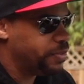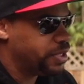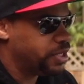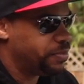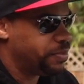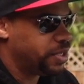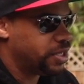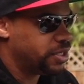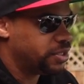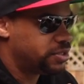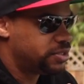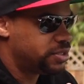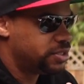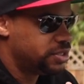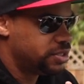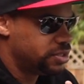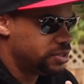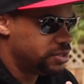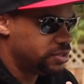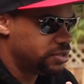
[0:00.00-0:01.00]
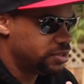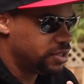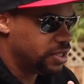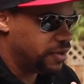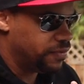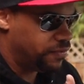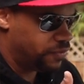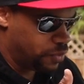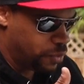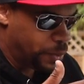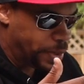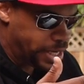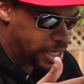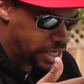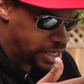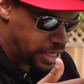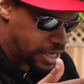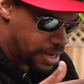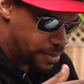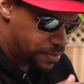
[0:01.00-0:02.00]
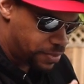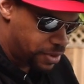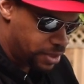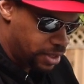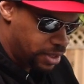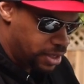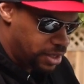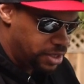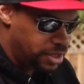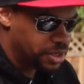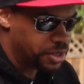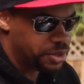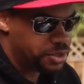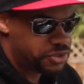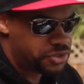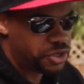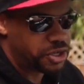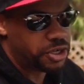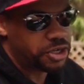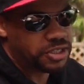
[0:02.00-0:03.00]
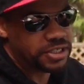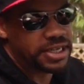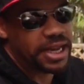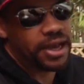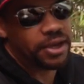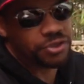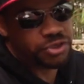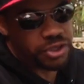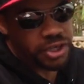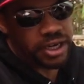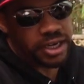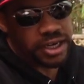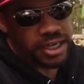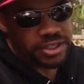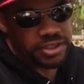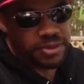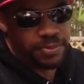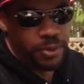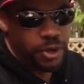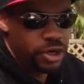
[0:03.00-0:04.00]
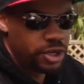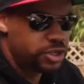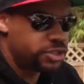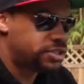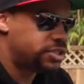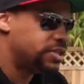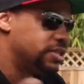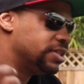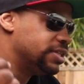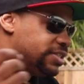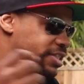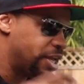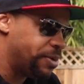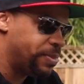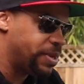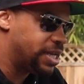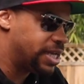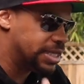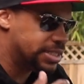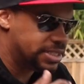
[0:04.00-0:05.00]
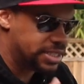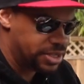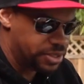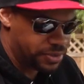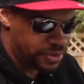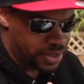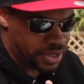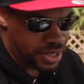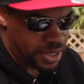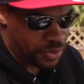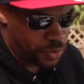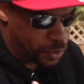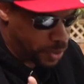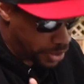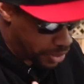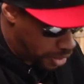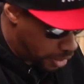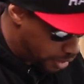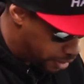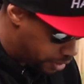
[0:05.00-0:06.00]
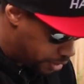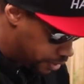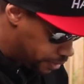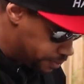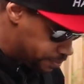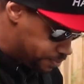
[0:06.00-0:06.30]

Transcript: millimeters of wading depth, you know, the starter's now starting to get submerged, sediment gets in there and whatnot.